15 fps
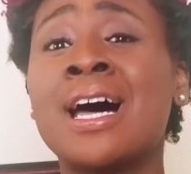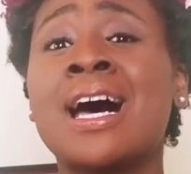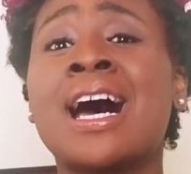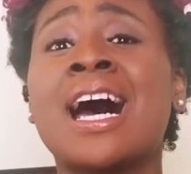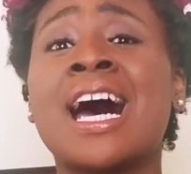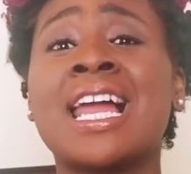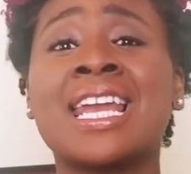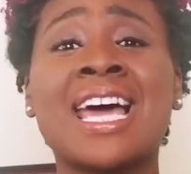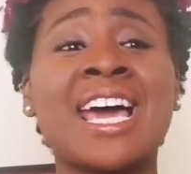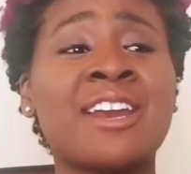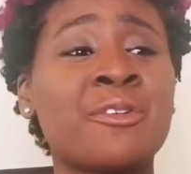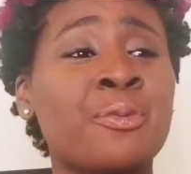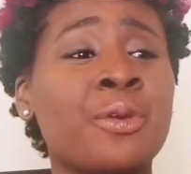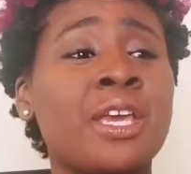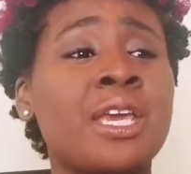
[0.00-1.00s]
A lot
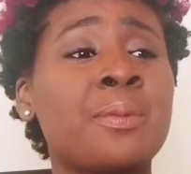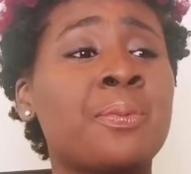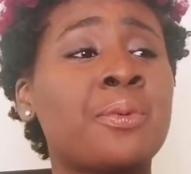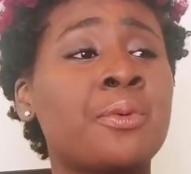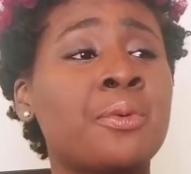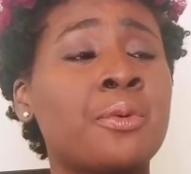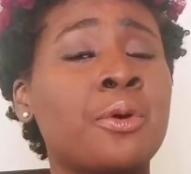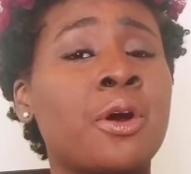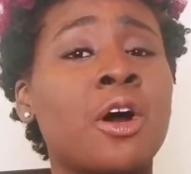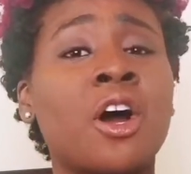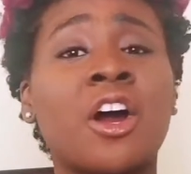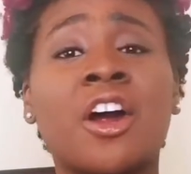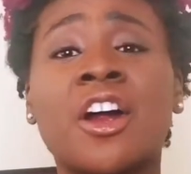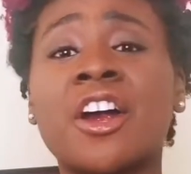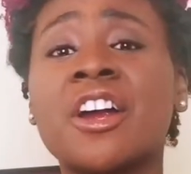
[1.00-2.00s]
of people are
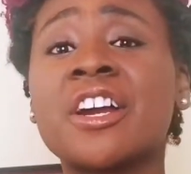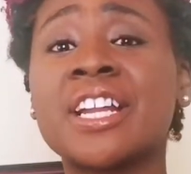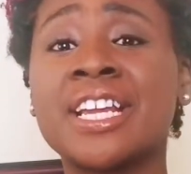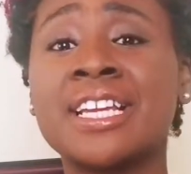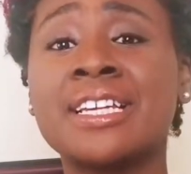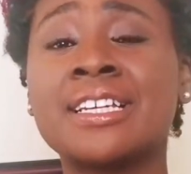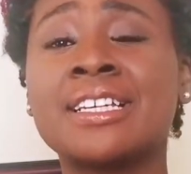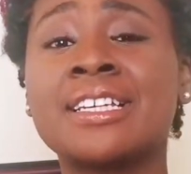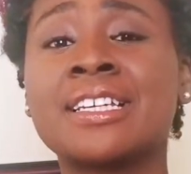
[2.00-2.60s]
hurting.